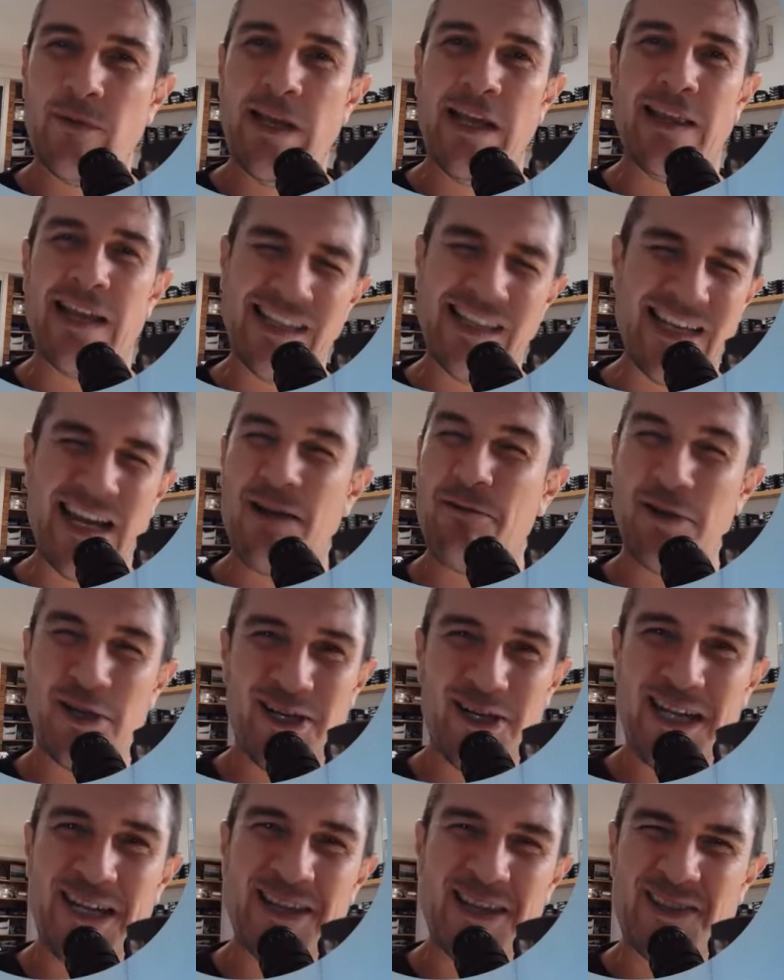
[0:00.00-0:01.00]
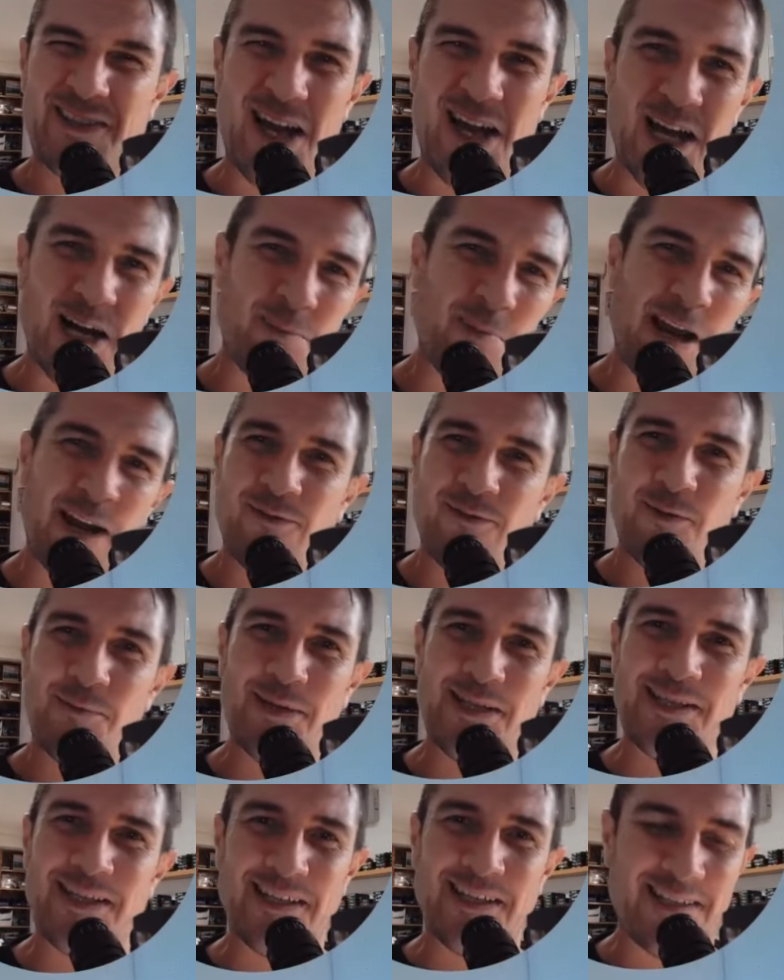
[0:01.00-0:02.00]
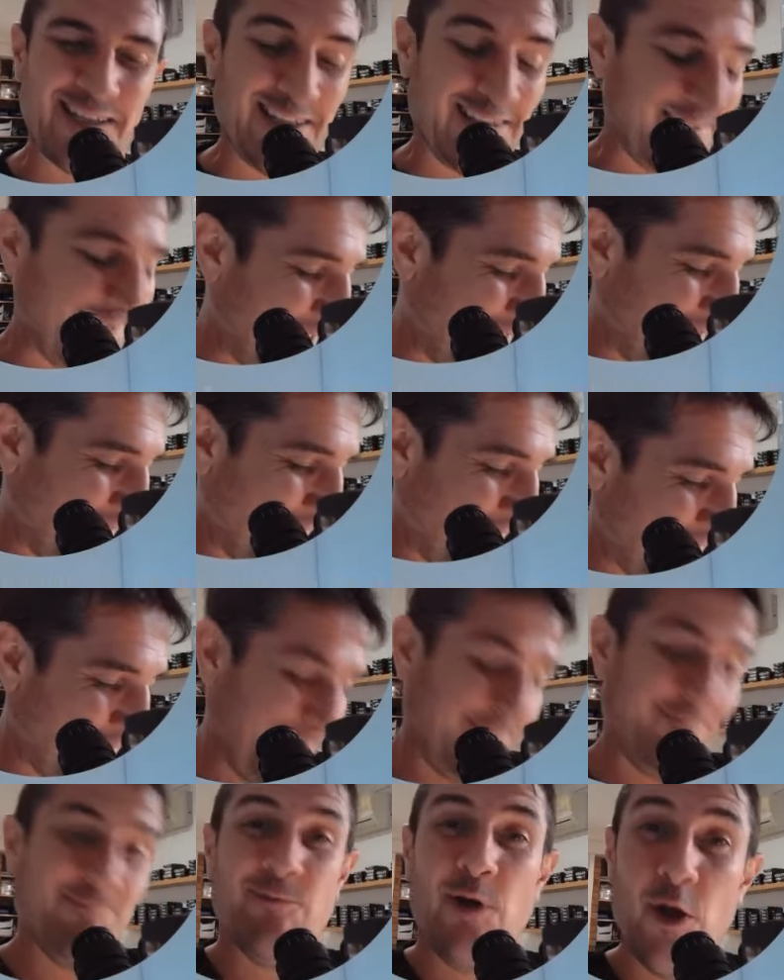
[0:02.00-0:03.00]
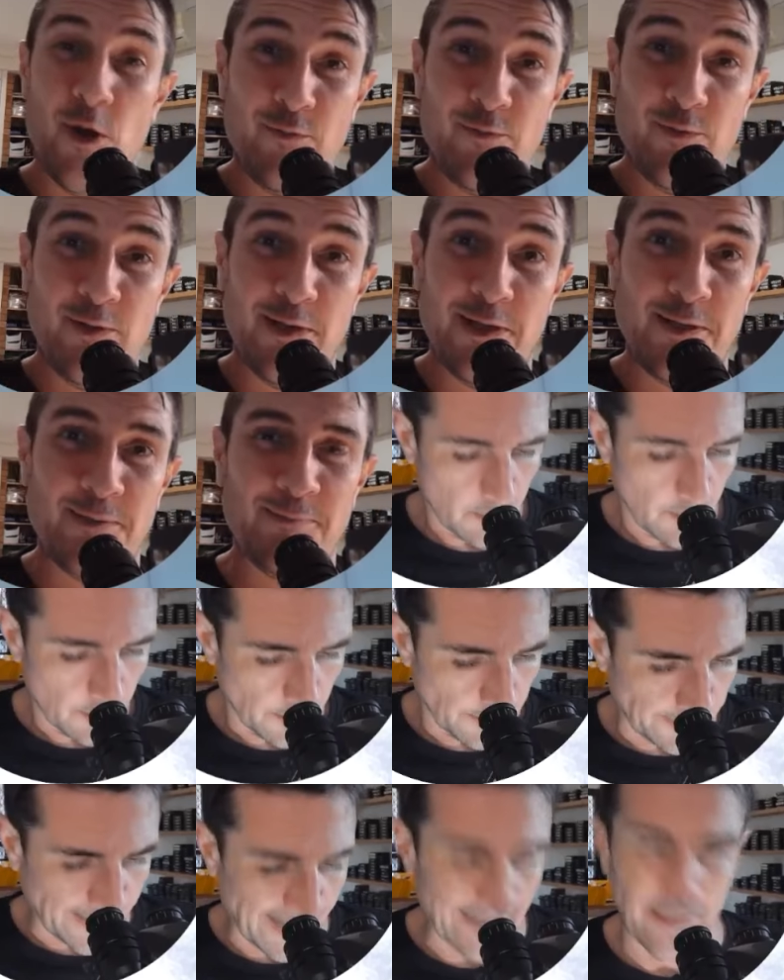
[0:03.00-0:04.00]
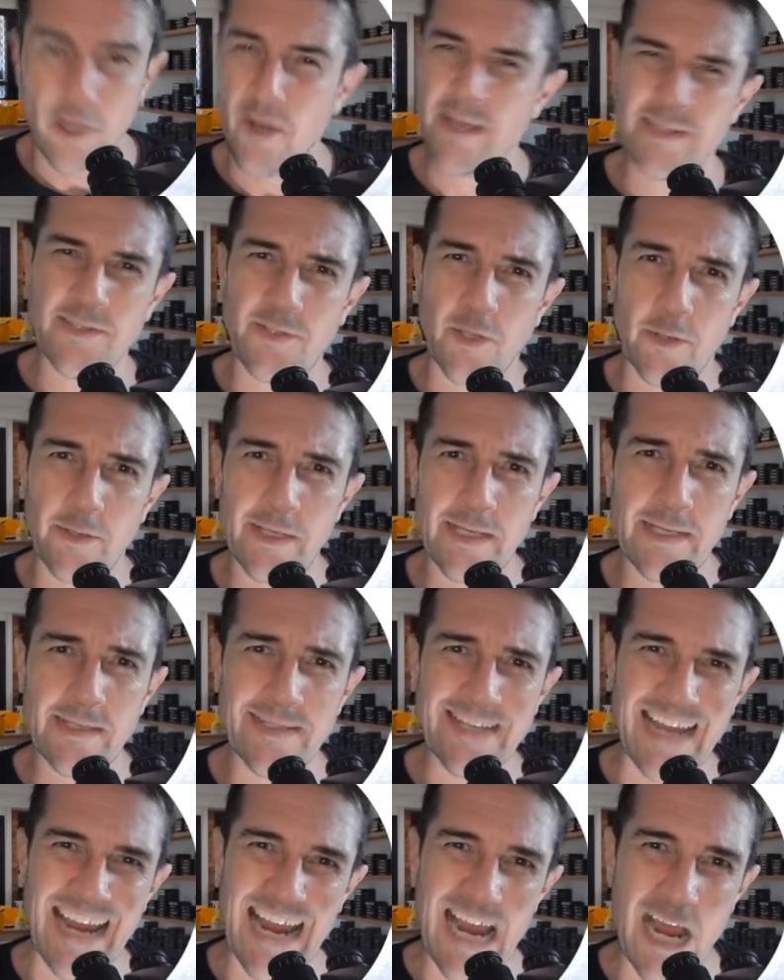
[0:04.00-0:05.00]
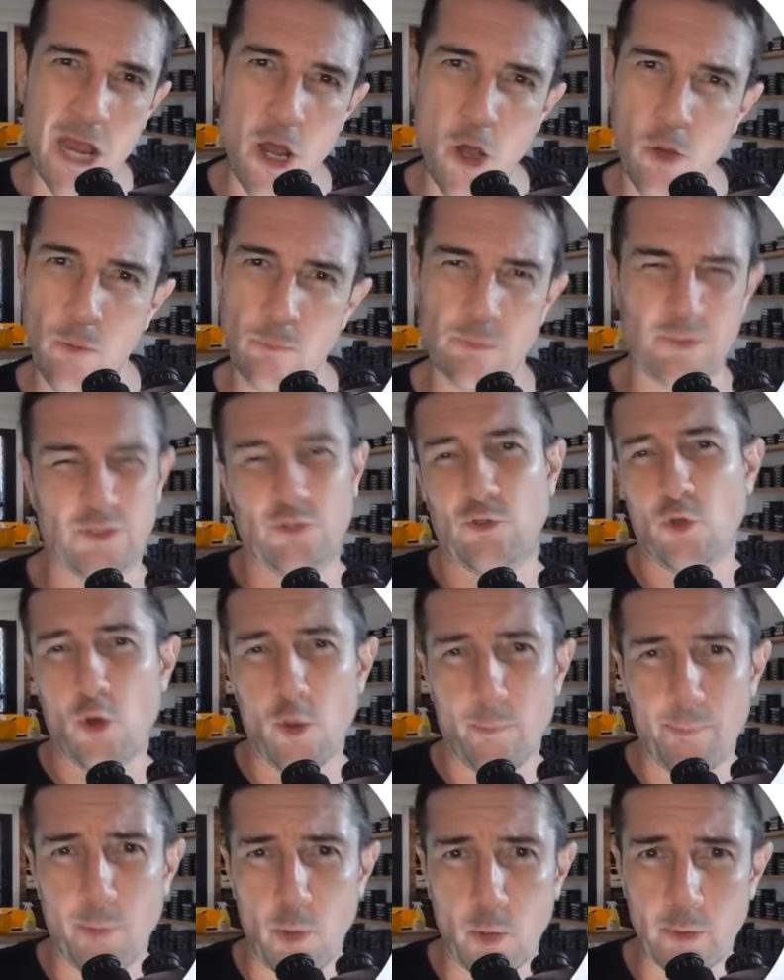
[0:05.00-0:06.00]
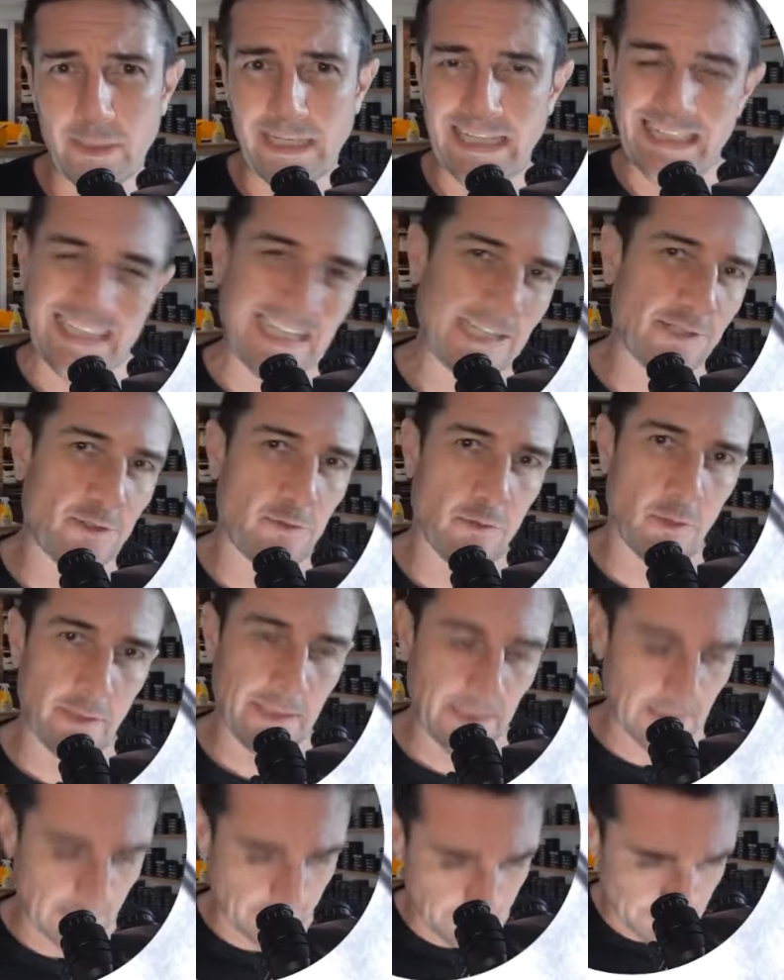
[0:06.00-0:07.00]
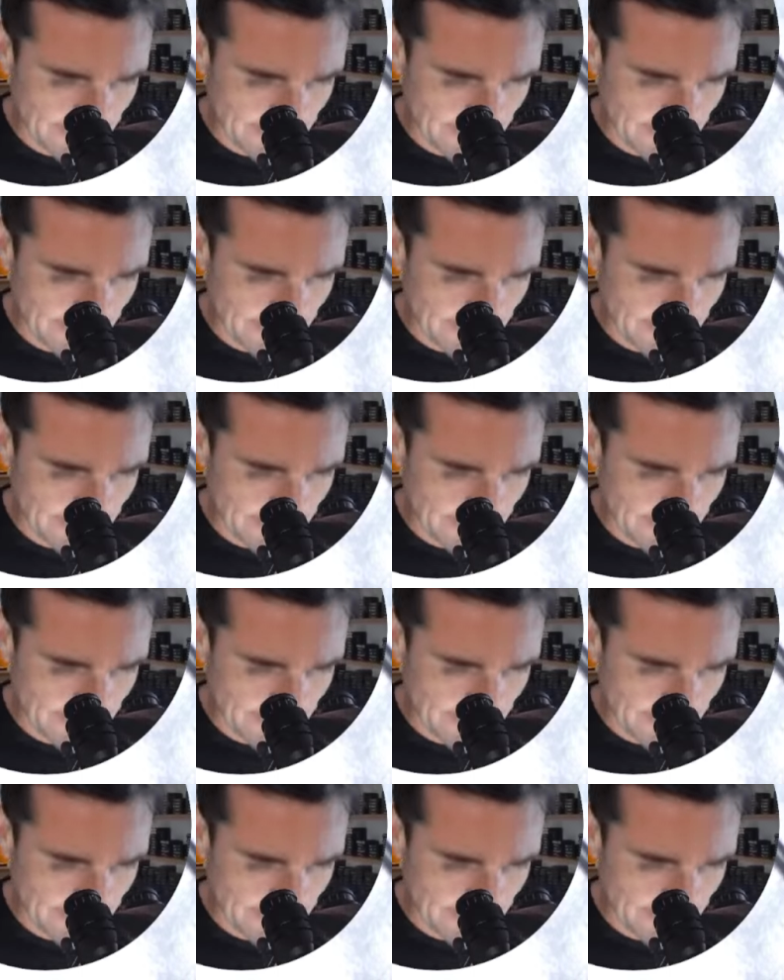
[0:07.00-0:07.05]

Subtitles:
and that's how we're going to get the data back from this SSD, hopefully. Okay guys, so here's our store-bought electronics from